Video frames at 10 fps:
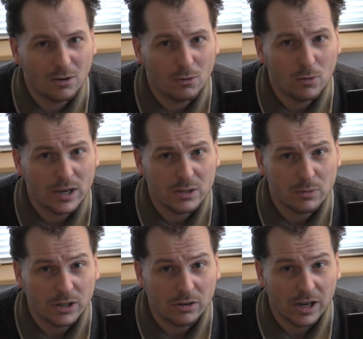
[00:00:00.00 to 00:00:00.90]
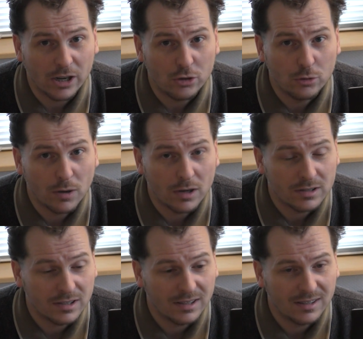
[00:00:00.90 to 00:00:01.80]
Always when you get a new boss,
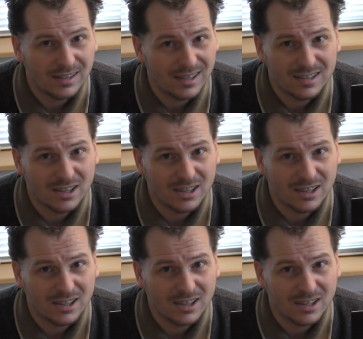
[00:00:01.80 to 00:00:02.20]
there's